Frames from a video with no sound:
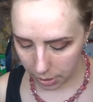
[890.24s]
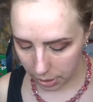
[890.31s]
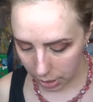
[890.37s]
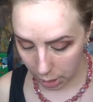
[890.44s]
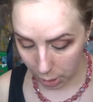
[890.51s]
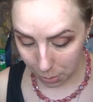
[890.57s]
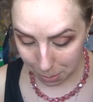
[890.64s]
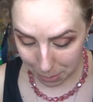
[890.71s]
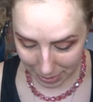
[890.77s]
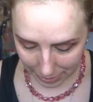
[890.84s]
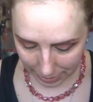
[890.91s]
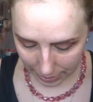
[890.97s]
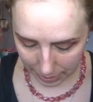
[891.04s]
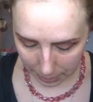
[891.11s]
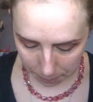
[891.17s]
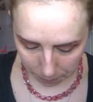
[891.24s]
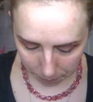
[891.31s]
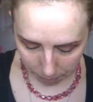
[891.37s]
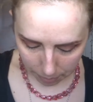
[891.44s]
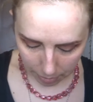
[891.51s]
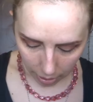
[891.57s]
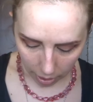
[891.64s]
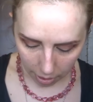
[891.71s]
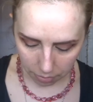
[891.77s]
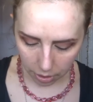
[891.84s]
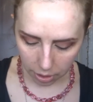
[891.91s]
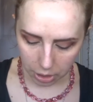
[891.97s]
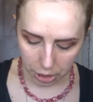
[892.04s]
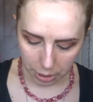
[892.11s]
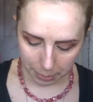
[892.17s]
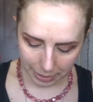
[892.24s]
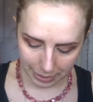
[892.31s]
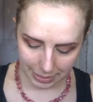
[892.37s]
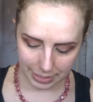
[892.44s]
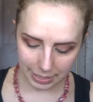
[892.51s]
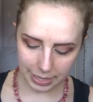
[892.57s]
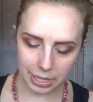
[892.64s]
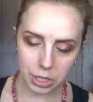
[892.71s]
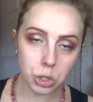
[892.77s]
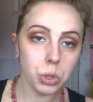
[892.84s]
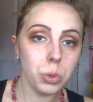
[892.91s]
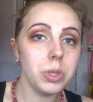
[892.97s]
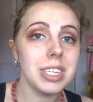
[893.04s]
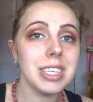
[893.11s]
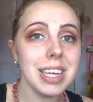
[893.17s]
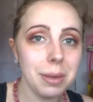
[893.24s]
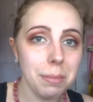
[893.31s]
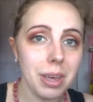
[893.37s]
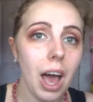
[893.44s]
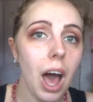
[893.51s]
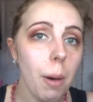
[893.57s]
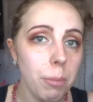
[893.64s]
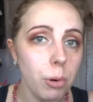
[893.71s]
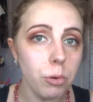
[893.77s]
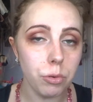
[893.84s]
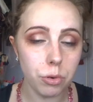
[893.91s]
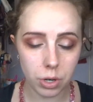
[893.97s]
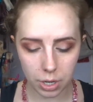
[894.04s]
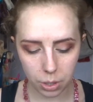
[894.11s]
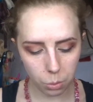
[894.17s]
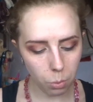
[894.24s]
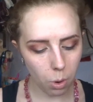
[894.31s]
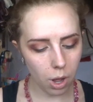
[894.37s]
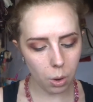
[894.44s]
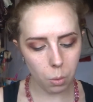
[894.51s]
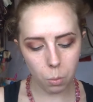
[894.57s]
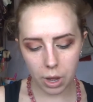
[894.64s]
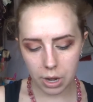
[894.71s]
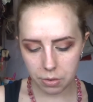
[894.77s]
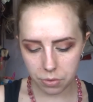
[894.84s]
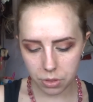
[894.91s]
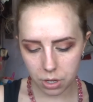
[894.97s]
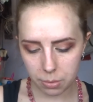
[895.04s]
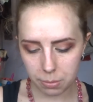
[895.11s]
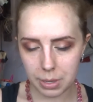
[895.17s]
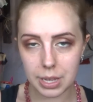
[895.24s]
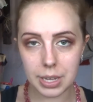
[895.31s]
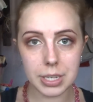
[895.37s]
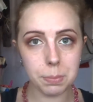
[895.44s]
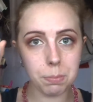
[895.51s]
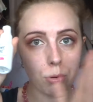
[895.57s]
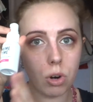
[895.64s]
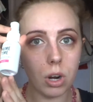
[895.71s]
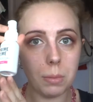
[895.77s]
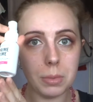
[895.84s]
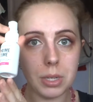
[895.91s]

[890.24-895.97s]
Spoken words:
to the humidity, I've largely been sticking to the same couple for a little while. One of them is Prime